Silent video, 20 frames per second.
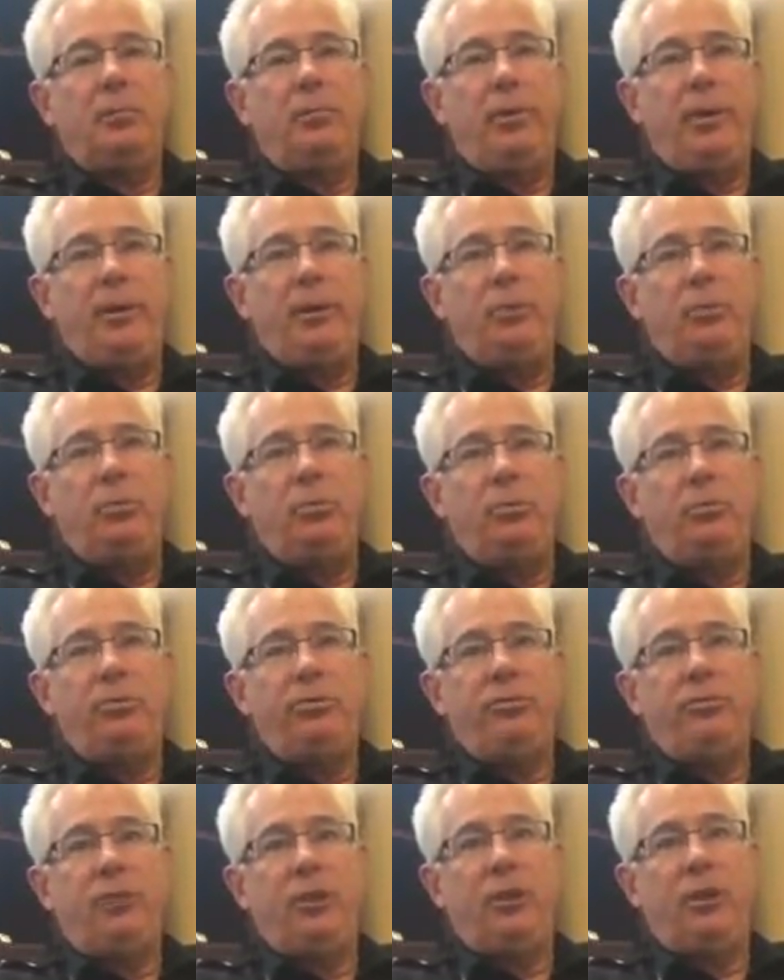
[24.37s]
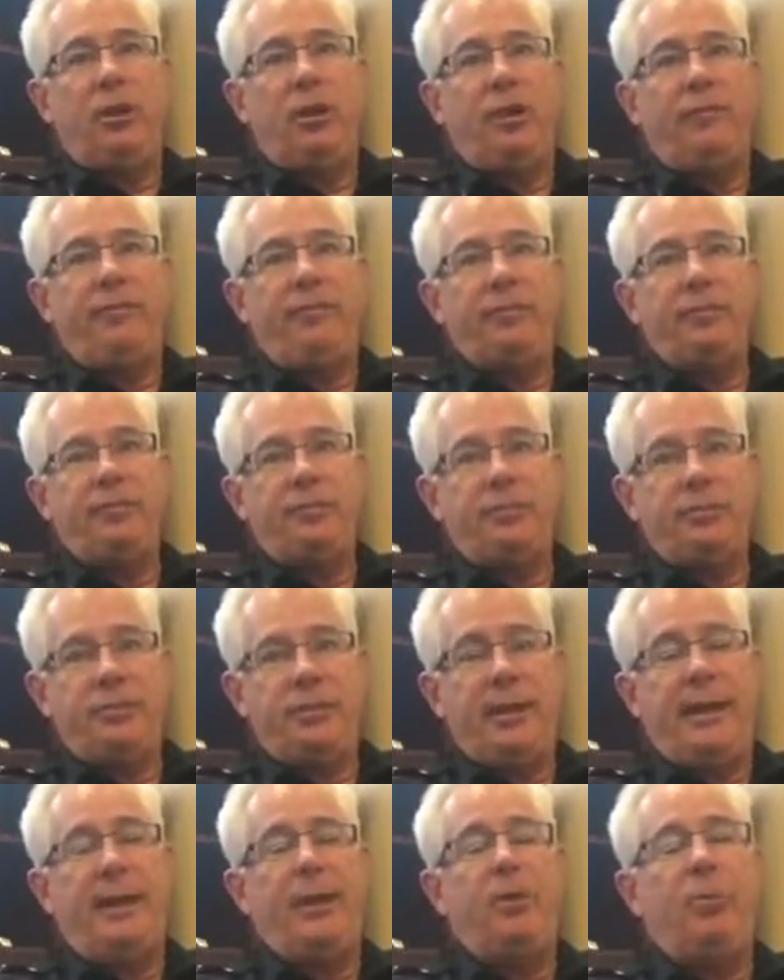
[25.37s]
but you will see officers
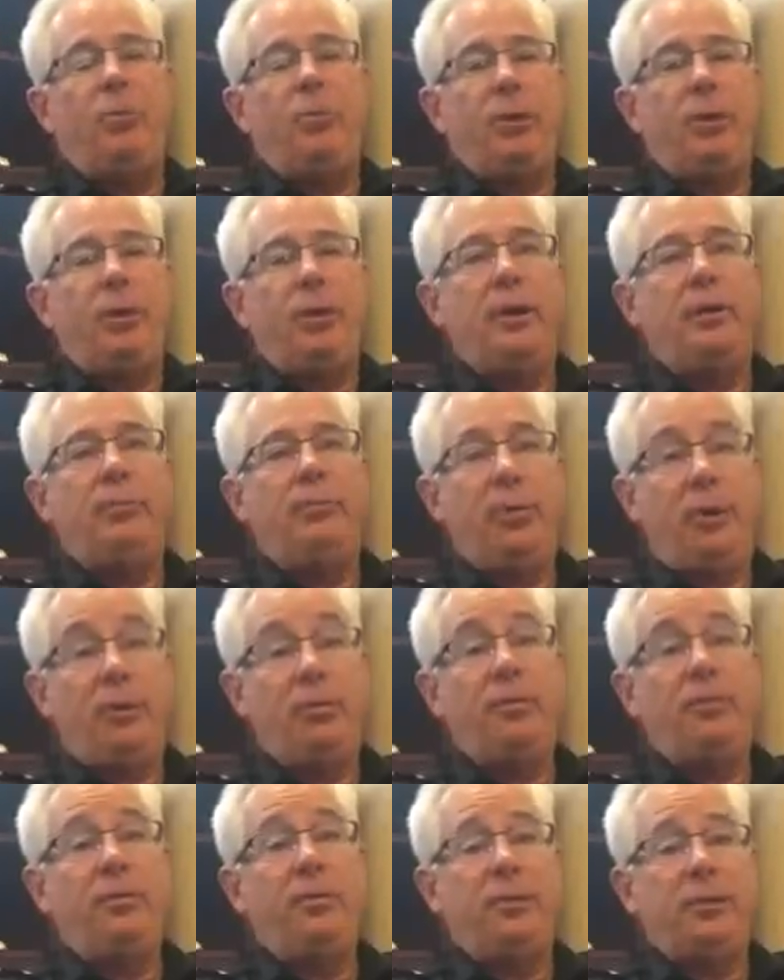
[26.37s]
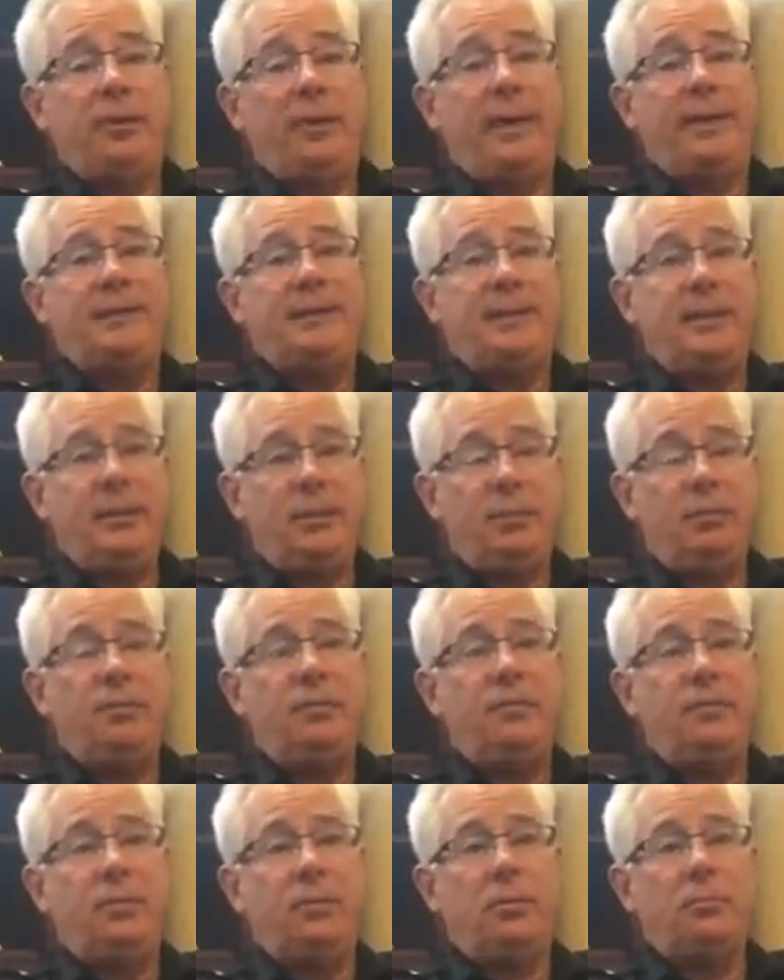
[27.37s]
now wearing both their Class A
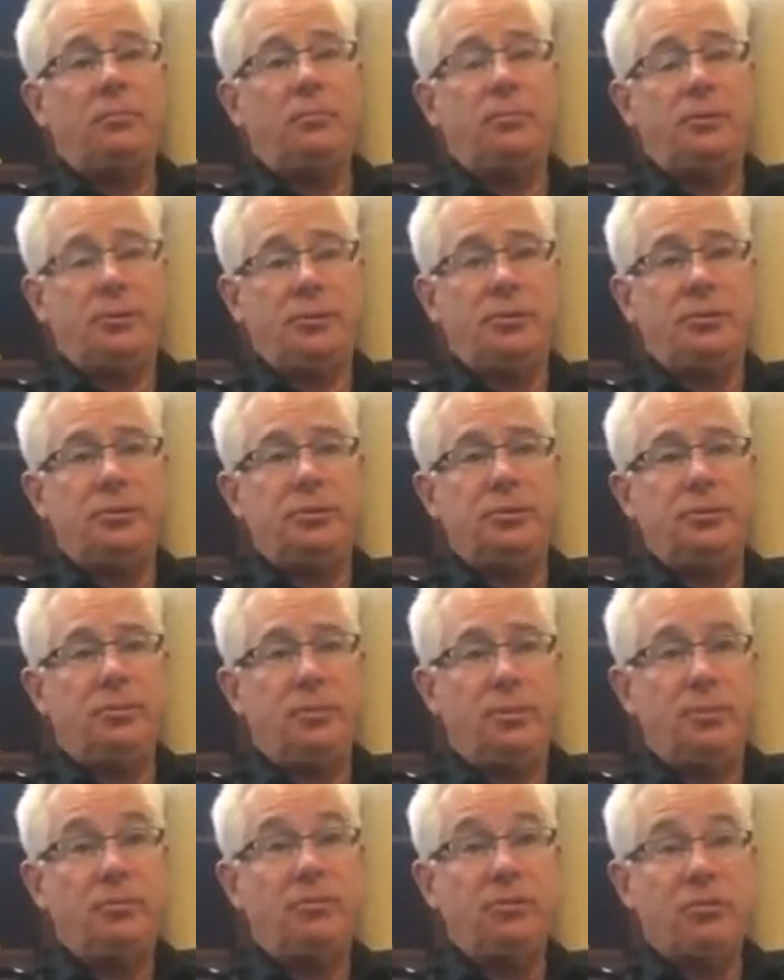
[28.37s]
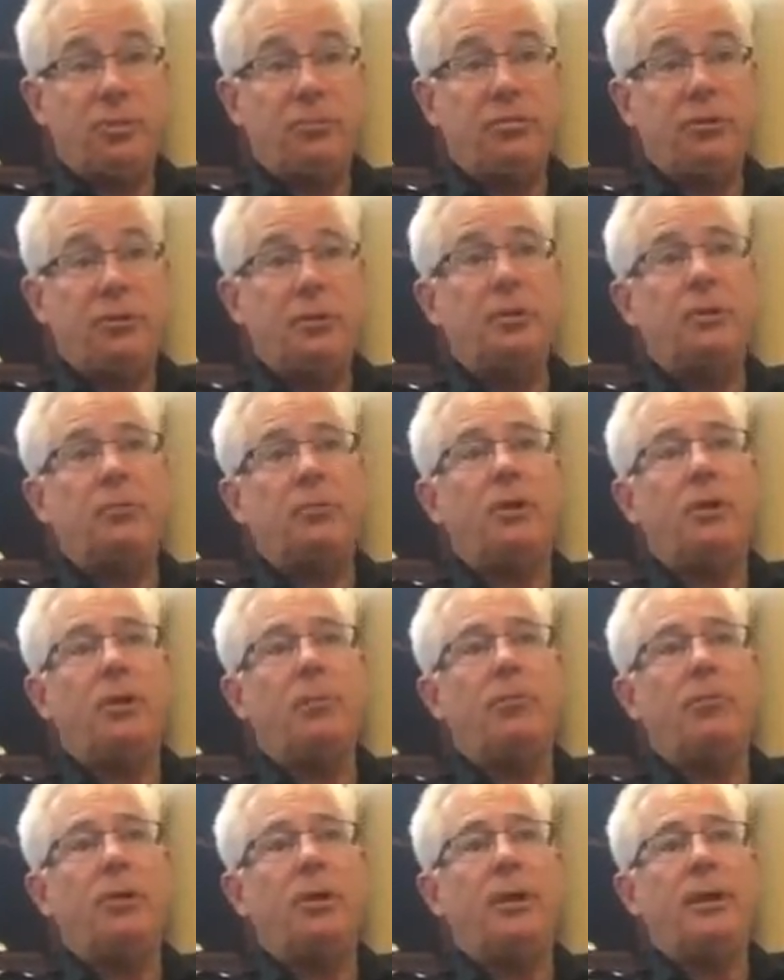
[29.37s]
uniform, which is a uniform similar to the one
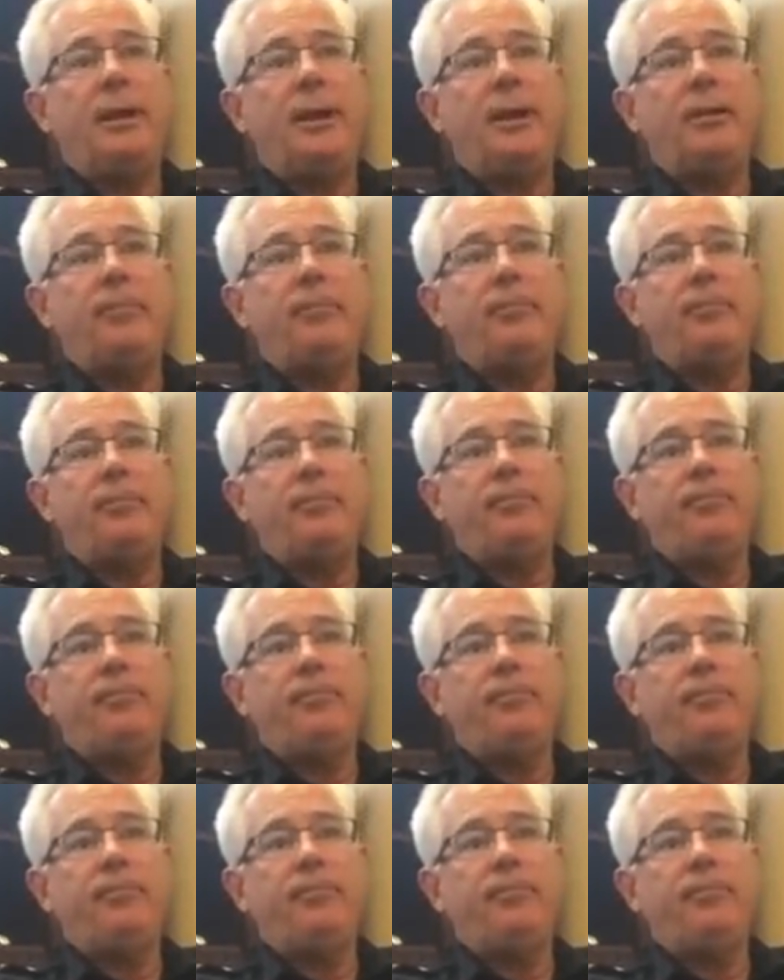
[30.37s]
I'm wearing now,